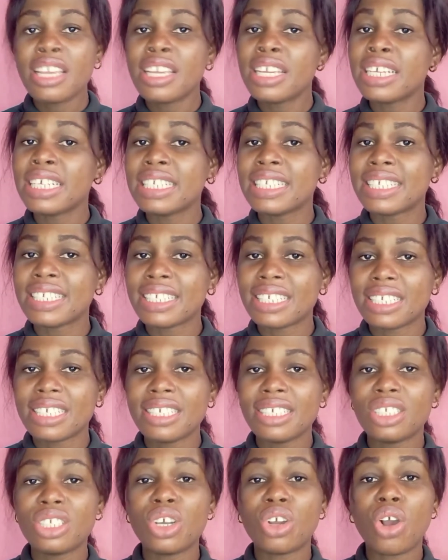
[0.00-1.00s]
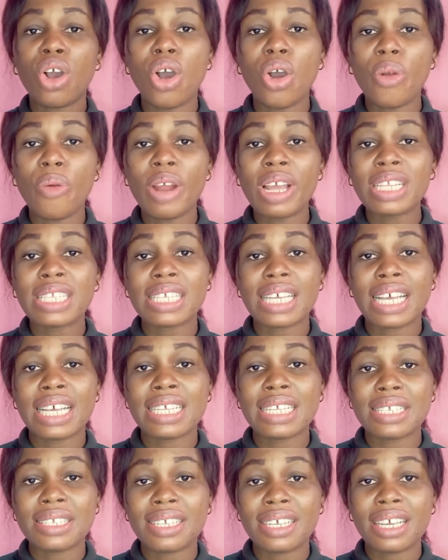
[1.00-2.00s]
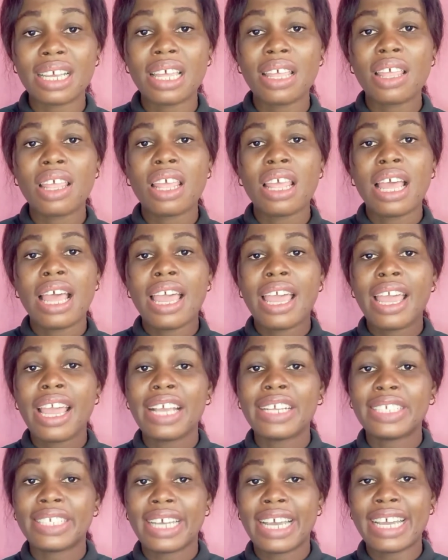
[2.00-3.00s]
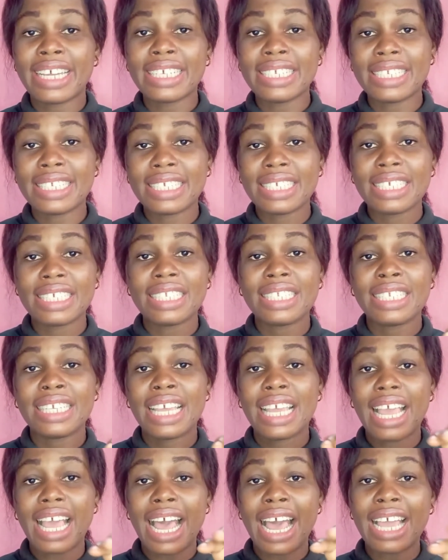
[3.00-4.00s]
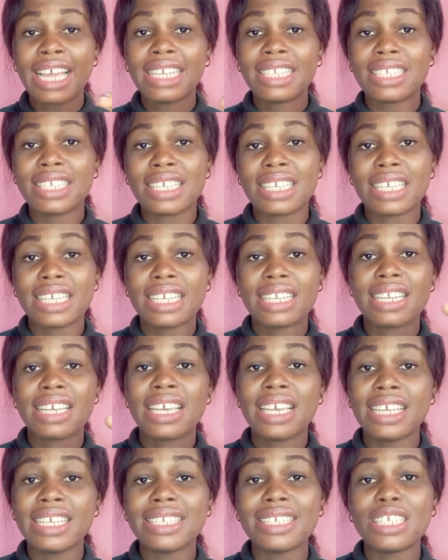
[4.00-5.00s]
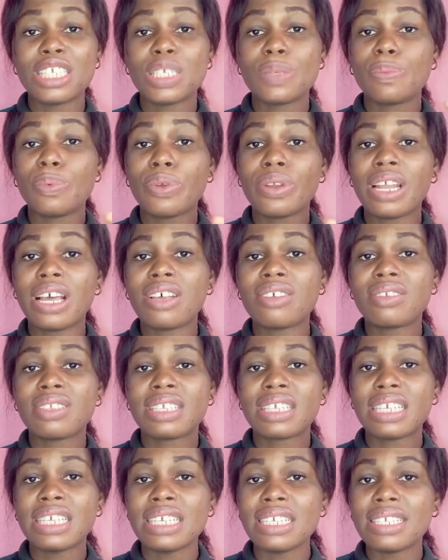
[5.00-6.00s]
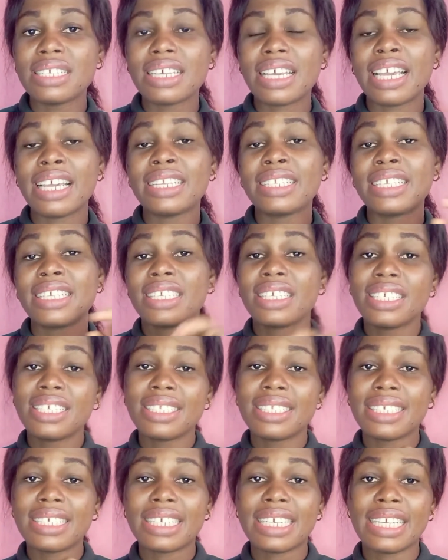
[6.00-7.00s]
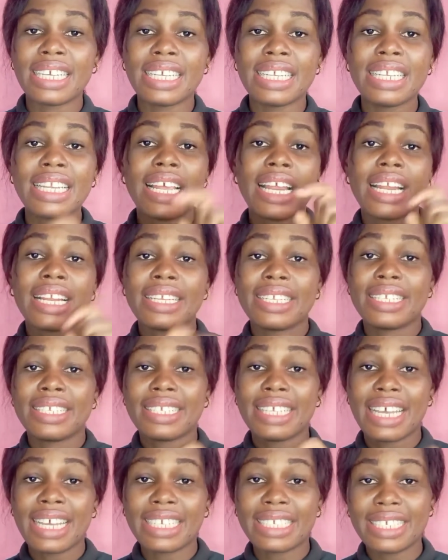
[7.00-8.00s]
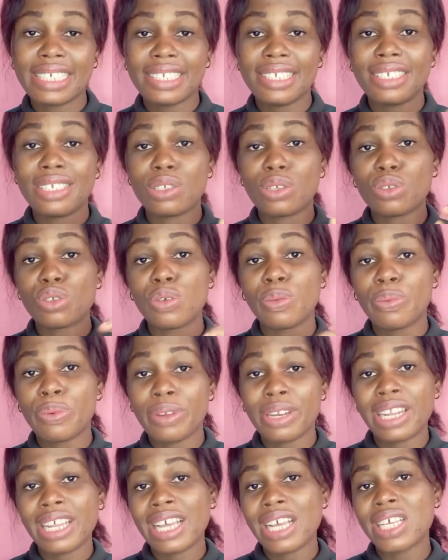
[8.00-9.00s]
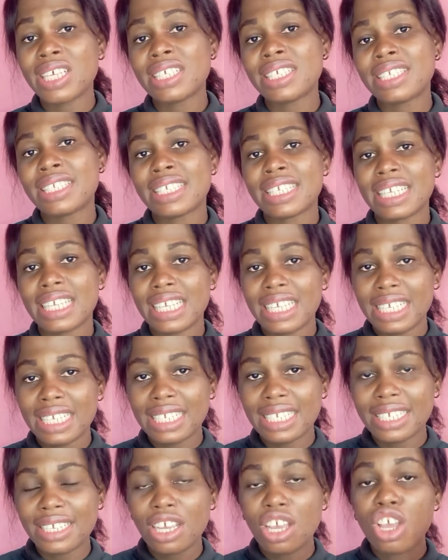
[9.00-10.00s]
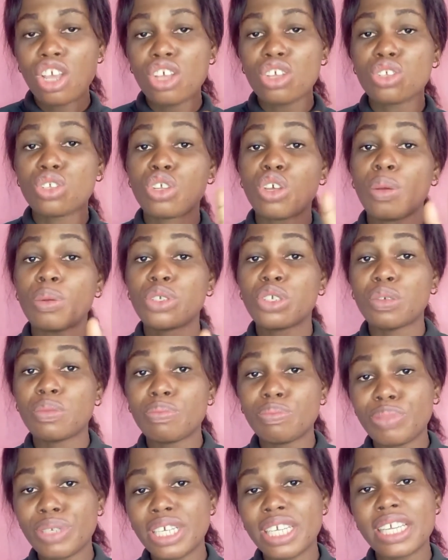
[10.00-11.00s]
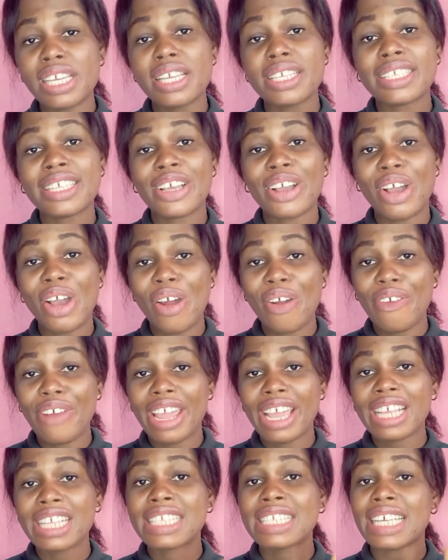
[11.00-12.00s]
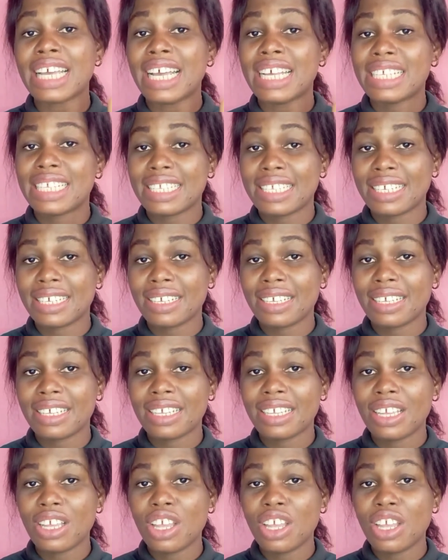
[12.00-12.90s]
Hid is the correct answer. HID, the ID in hid is pronounced id, and the id in decided is also pronounced id. So option B is the correct answer.